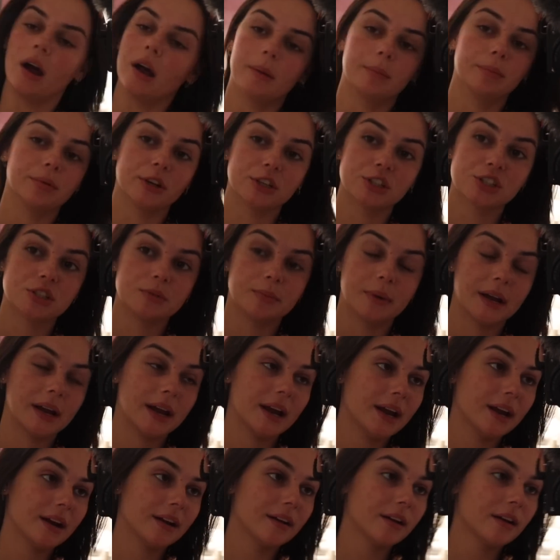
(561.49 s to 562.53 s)
I brushed my
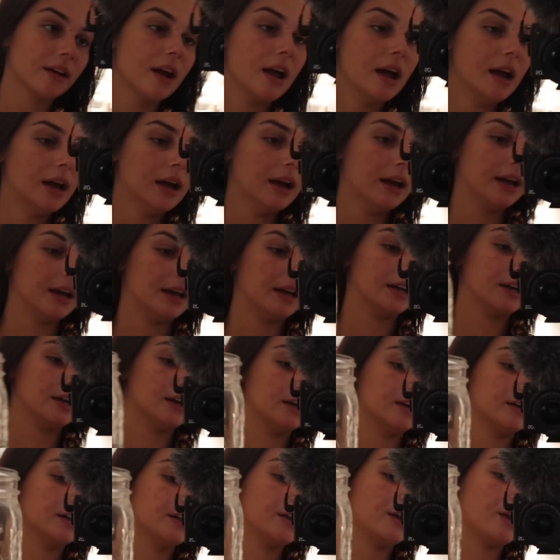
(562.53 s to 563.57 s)
hair
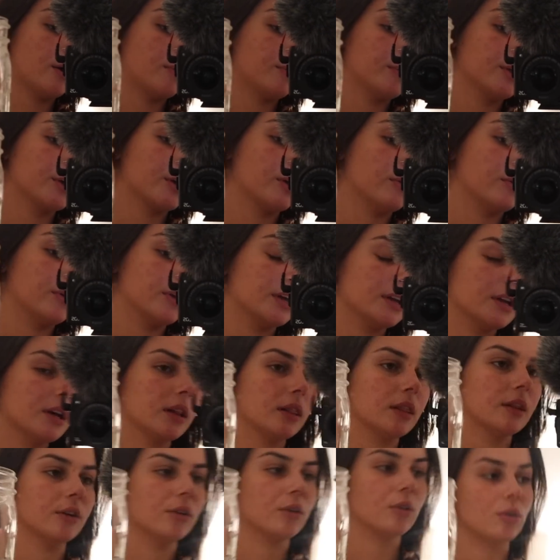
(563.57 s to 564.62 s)
and now I'm gonna go get a
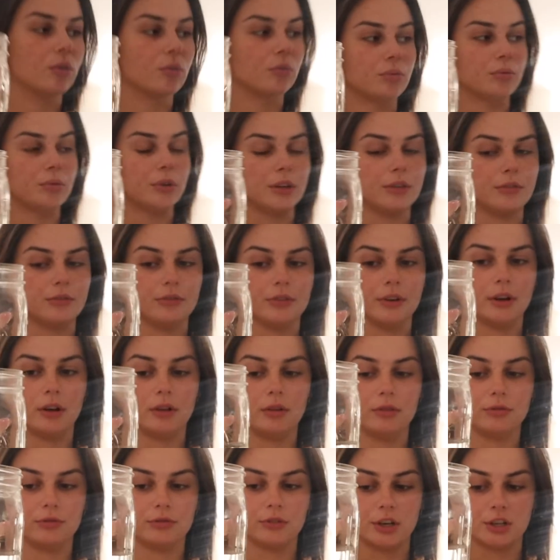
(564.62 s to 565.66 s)
little
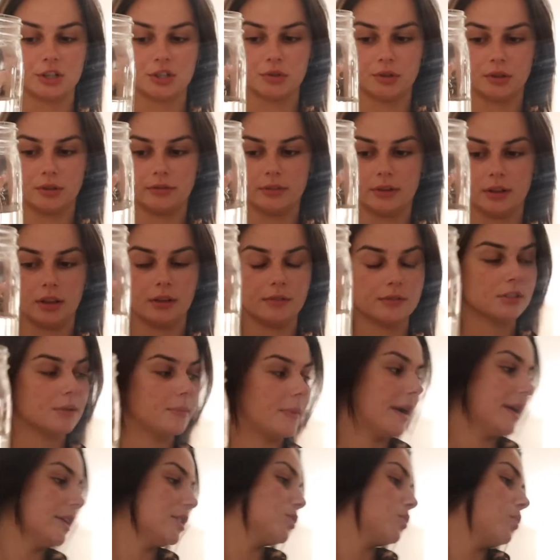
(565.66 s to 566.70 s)
refill, fresh refill of some
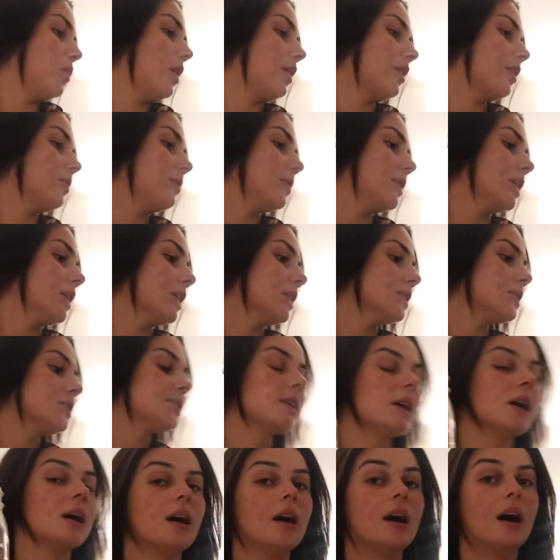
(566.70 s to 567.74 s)
ice water
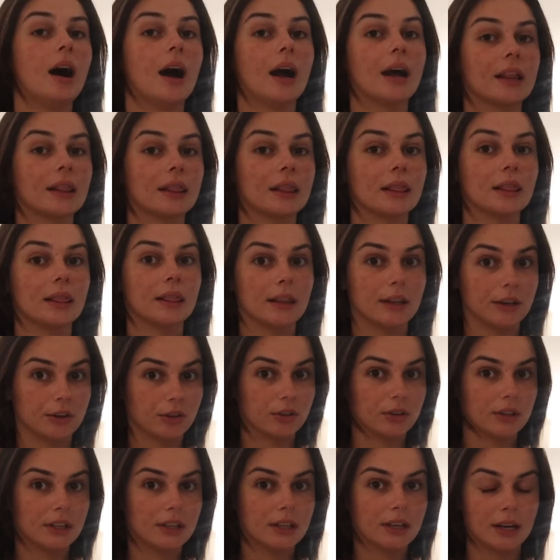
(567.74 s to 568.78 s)
because I
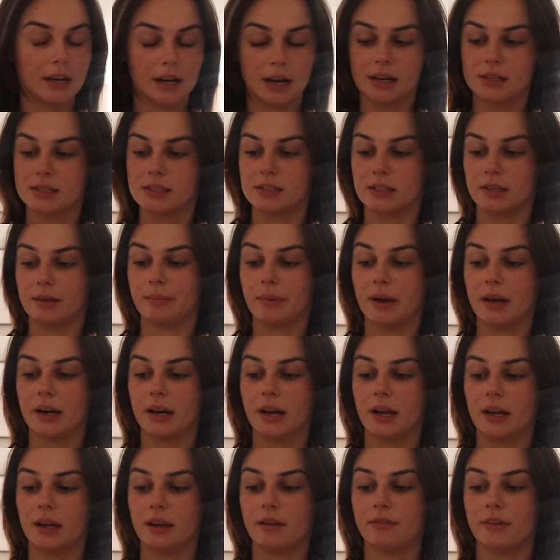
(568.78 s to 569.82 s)
literally cannot sleep at
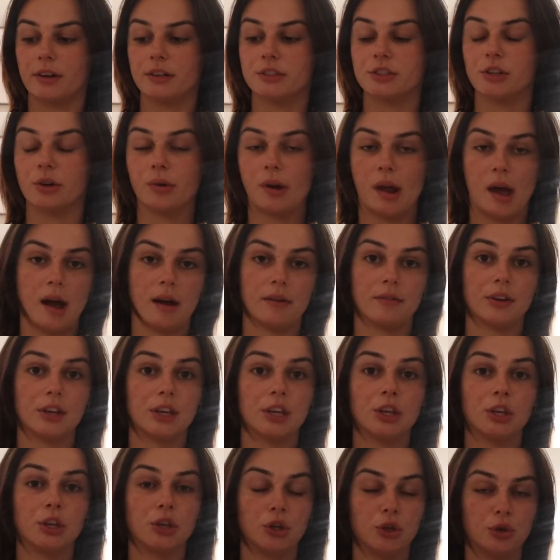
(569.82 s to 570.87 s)
night if I don't have a
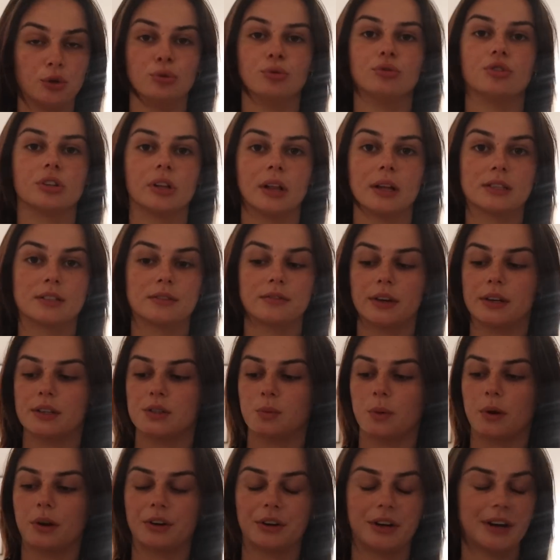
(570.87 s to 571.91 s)
huge glass of
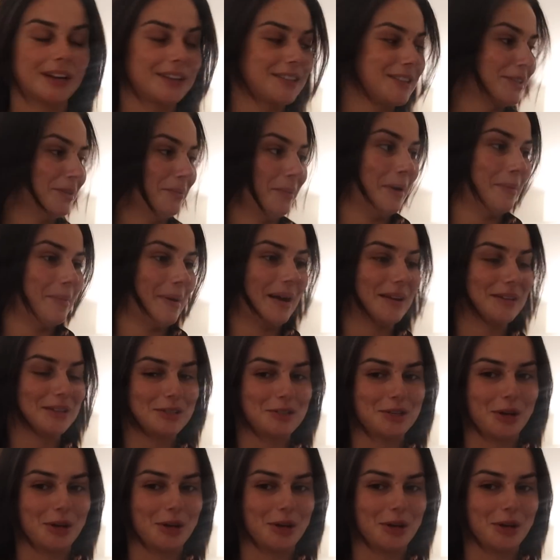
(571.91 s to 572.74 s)
ice water next to my bed.